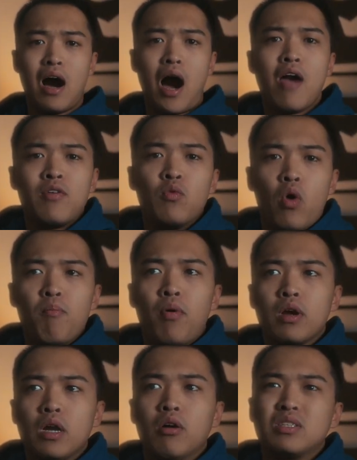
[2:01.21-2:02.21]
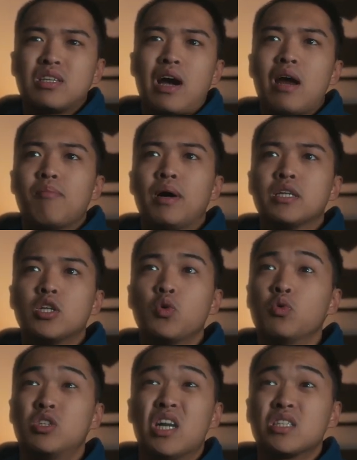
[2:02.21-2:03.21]
Ivan 1.0 is the kind of person
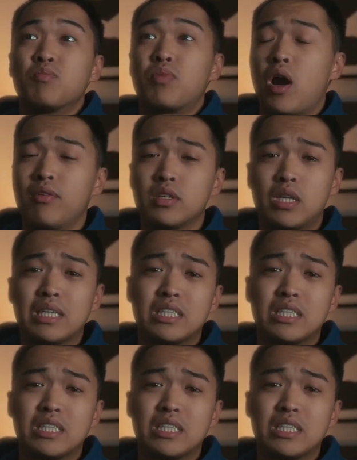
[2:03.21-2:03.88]
who doesn't prioritize